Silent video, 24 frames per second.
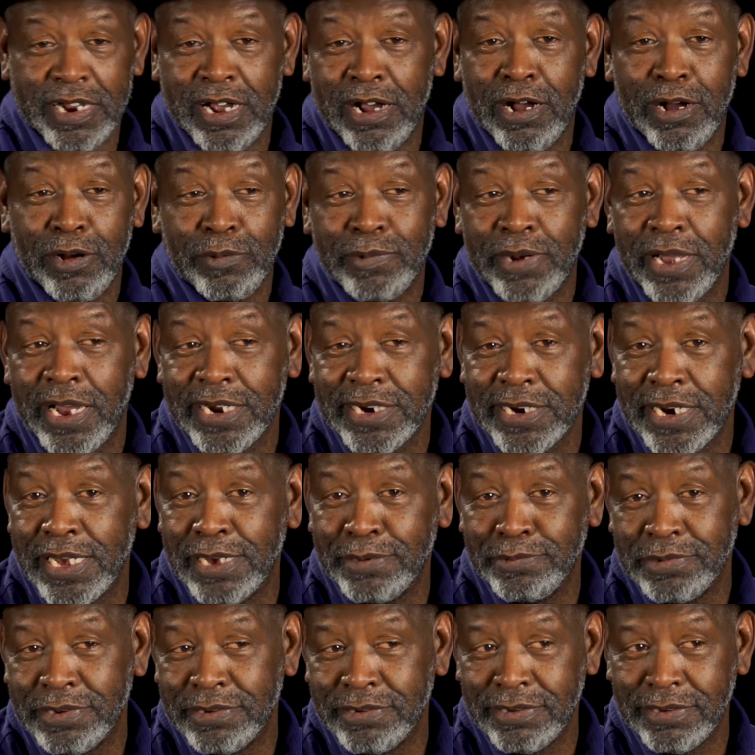an all black
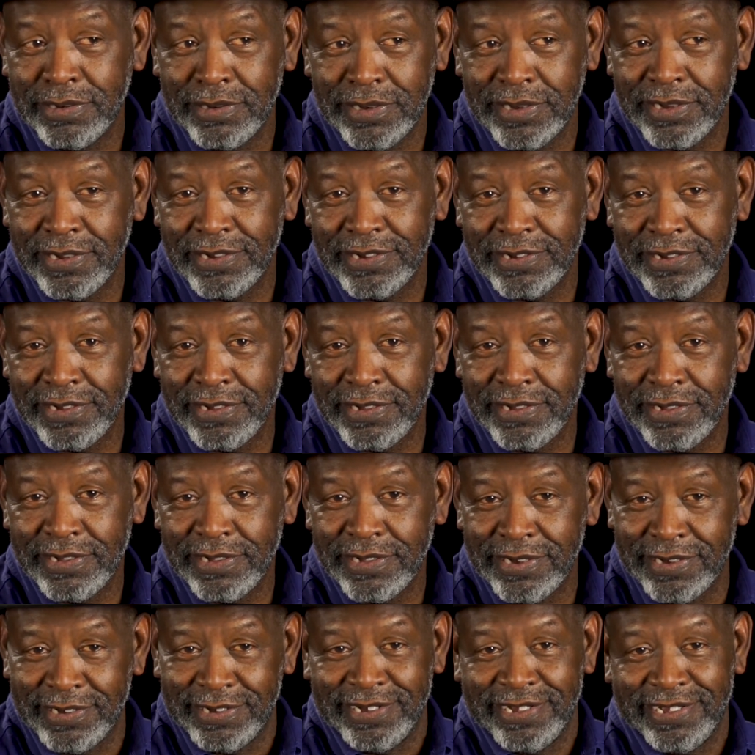neighborhood.
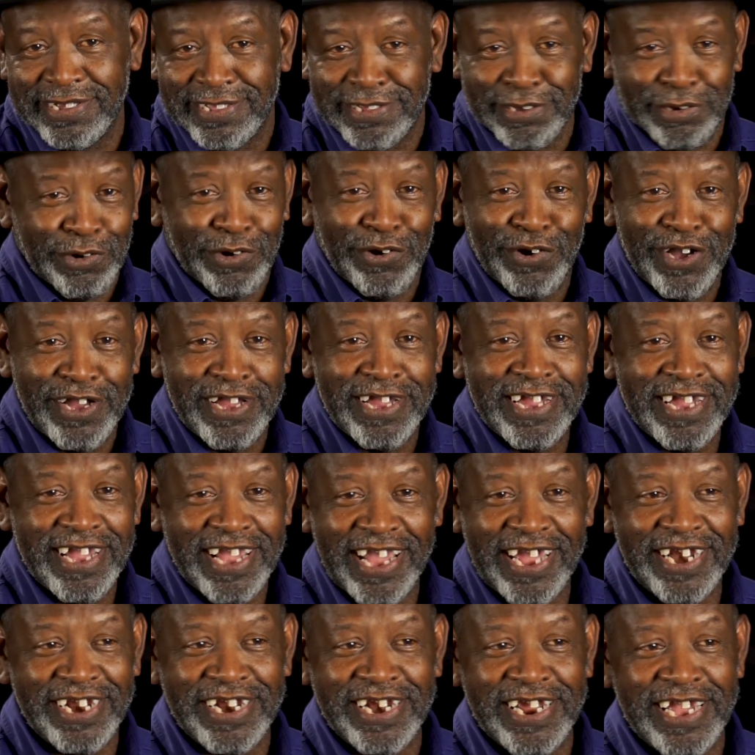So
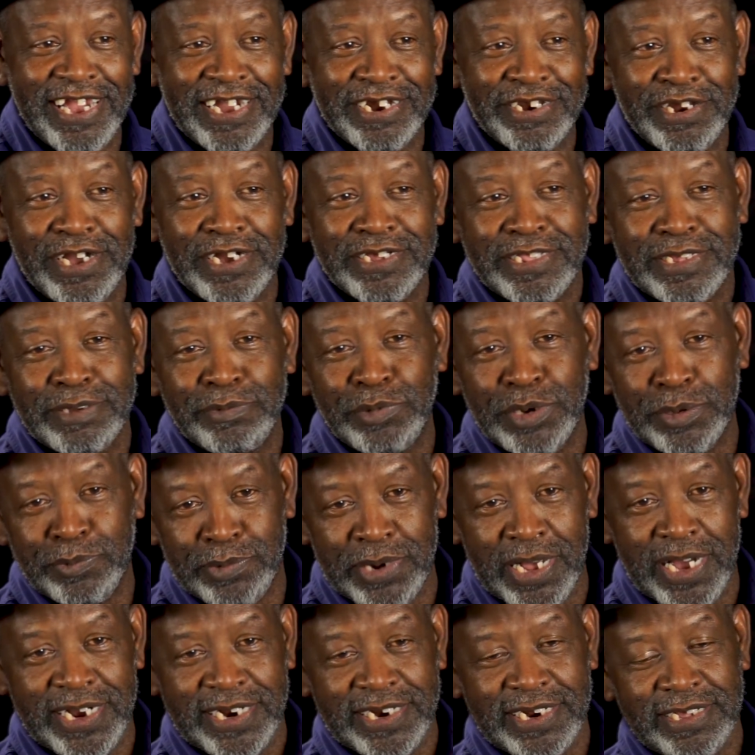I didn't have nothing but
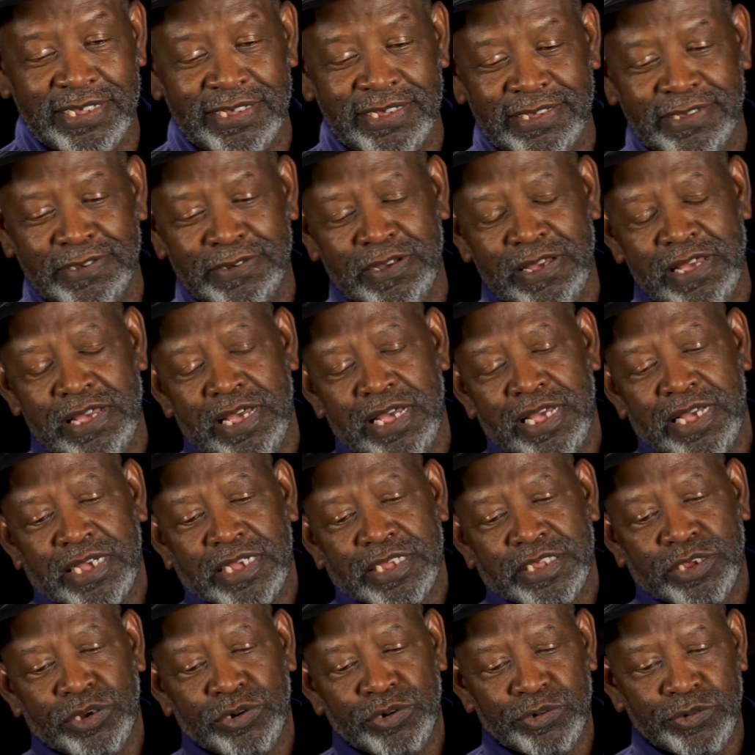blackness.
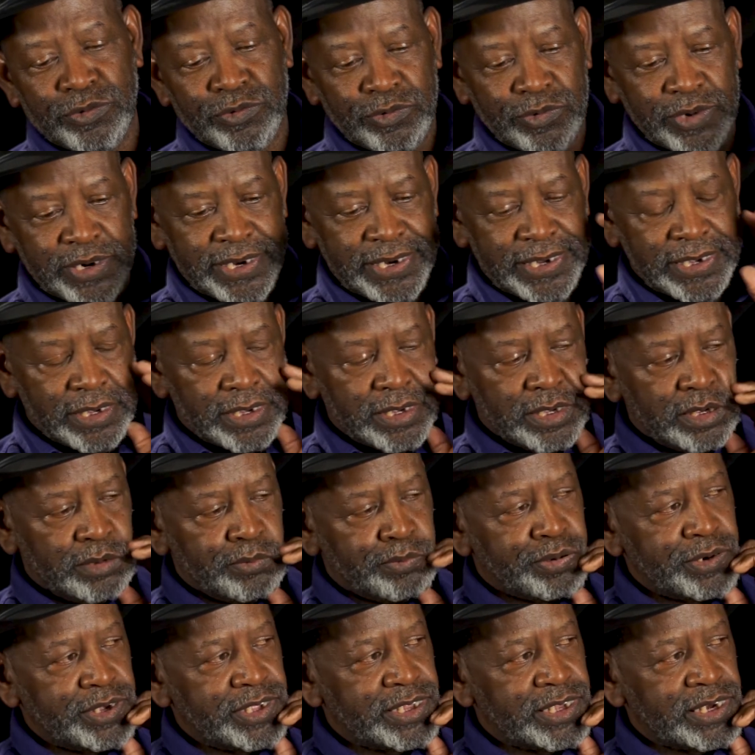So when the
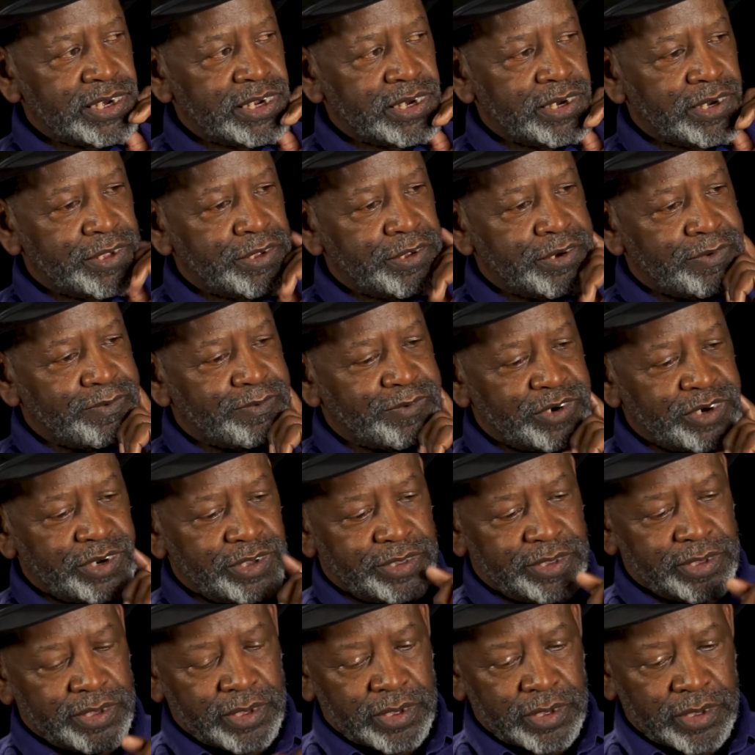president of the
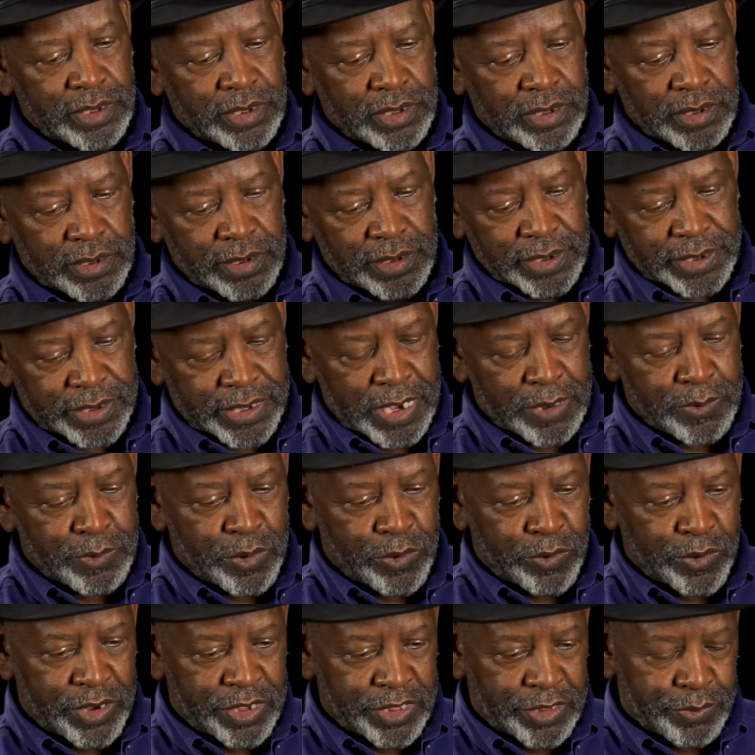university looked at my
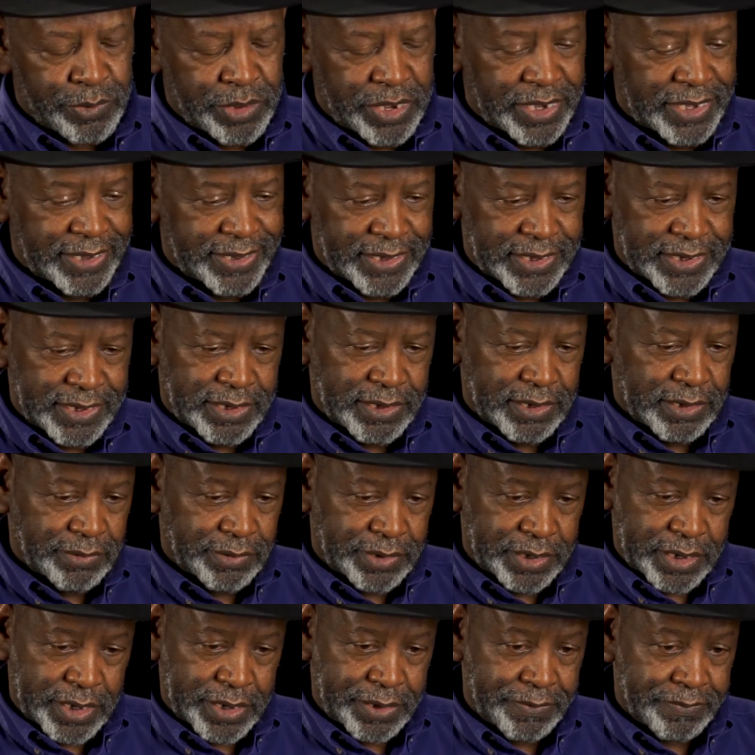resume, he said,
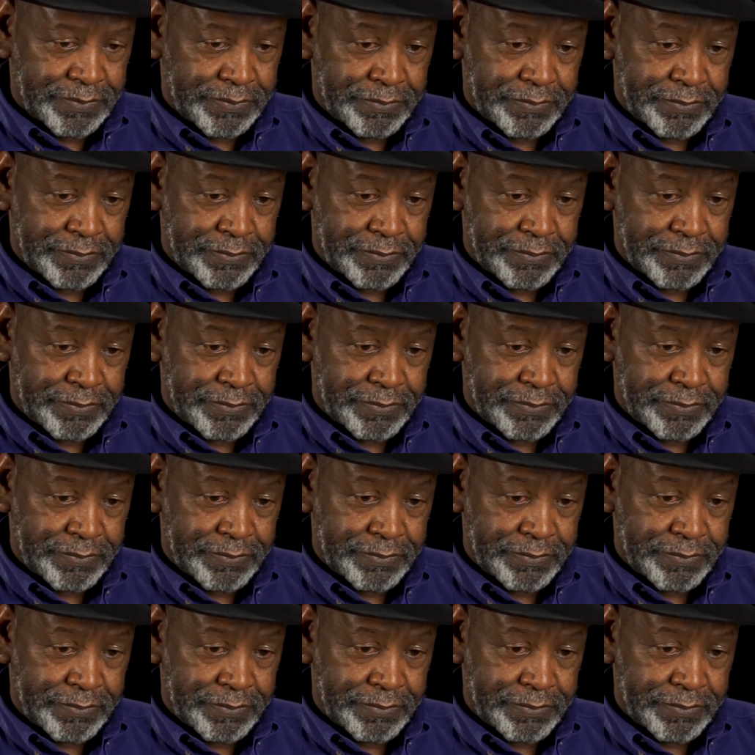"Okay,